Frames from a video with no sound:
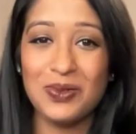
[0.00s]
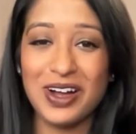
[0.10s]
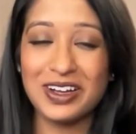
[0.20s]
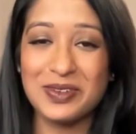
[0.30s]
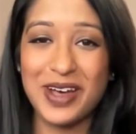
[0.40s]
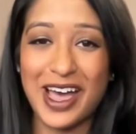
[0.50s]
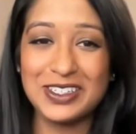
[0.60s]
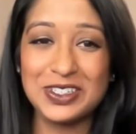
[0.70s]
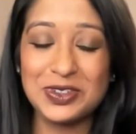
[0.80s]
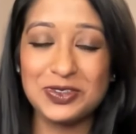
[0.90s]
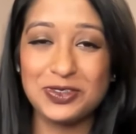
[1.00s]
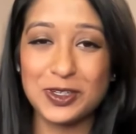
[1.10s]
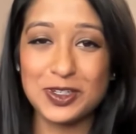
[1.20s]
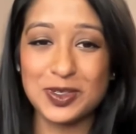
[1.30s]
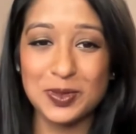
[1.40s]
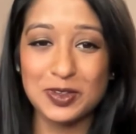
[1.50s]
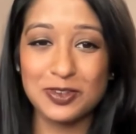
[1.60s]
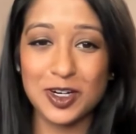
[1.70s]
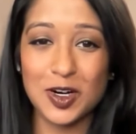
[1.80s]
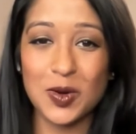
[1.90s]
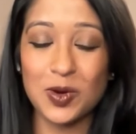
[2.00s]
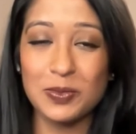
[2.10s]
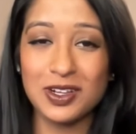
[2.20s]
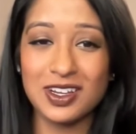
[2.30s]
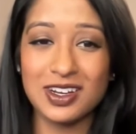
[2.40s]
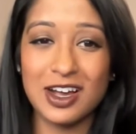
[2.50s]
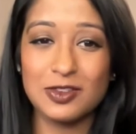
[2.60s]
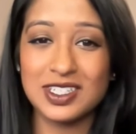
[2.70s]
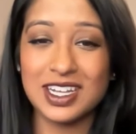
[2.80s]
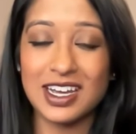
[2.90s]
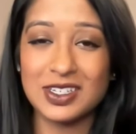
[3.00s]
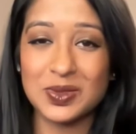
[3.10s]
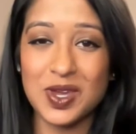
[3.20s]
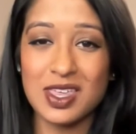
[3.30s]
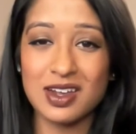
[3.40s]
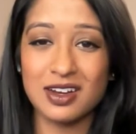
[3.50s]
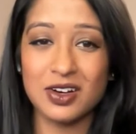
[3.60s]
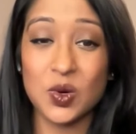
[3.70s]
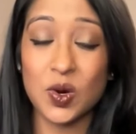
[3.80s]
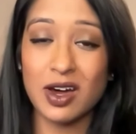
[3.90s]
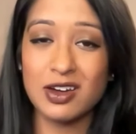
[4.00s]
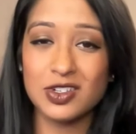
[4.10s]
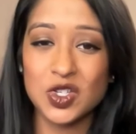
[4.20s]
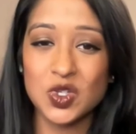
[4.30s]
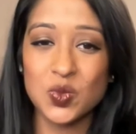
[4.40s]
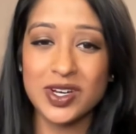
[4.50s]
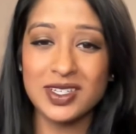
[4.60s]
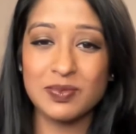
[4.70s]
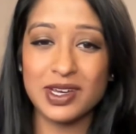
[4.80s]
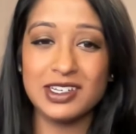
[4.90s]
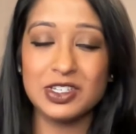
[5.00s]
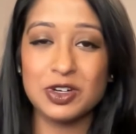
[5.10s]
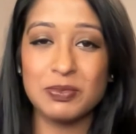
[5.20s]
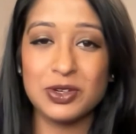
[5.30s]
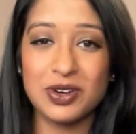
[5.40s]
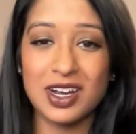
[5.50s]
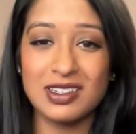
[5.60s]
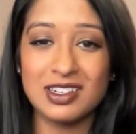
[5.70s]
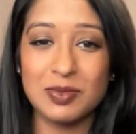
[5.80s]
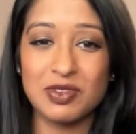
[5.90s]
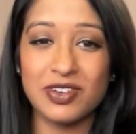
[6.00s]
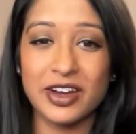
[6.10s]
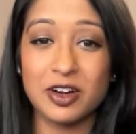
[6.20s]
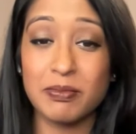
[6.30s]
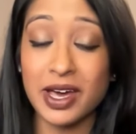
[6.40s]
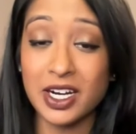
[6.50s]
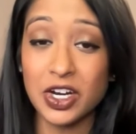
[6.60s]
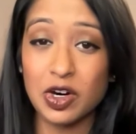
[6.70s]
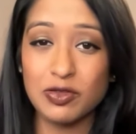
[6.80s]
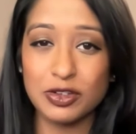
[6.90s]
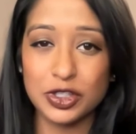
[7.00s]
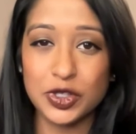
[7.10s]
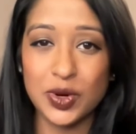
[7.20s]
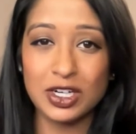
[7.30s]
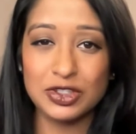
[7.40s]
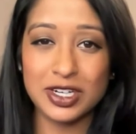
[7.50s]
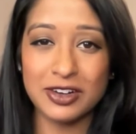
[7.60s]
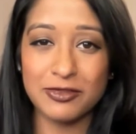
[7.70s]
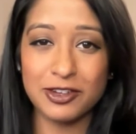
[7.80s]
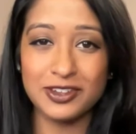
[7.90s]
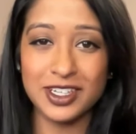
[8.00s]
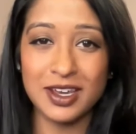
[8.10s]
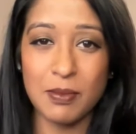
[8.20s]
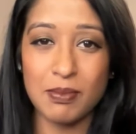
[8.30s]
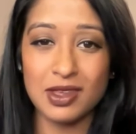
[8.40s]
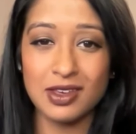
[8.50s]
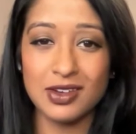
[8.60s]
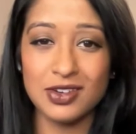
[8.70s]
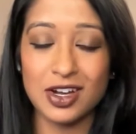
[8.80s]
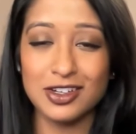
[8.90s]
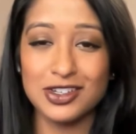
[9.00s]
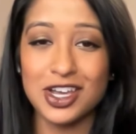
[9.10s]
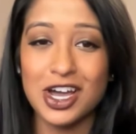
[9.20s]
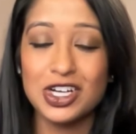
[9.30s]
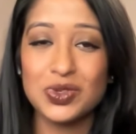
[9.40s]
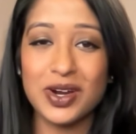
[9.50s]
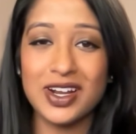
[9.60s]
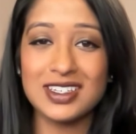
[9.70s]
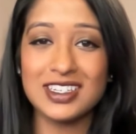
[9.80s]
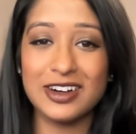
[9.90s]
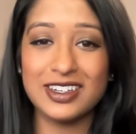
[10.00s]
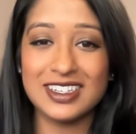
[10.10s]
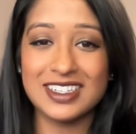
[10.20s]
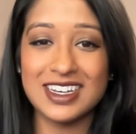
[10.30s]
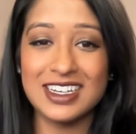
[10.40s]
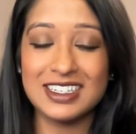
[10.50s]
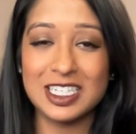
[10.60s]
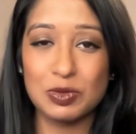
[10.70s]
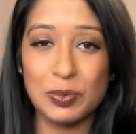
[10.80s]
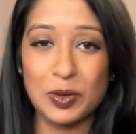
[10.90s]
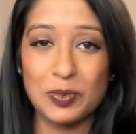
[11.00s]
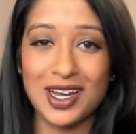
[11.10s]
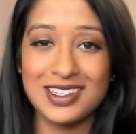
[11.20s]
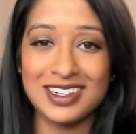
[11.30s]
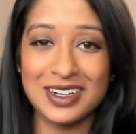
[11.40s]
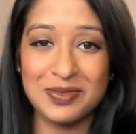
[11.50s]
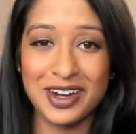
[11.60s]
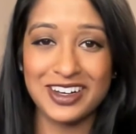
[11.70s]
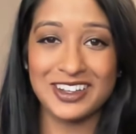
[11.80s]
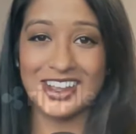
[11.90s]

Welcome back to First Mover. Ripple announced last week that it acquired Swiss-based crypto custody provider Metaco for $250 million. Joining us now to discuss is Ripple president Monica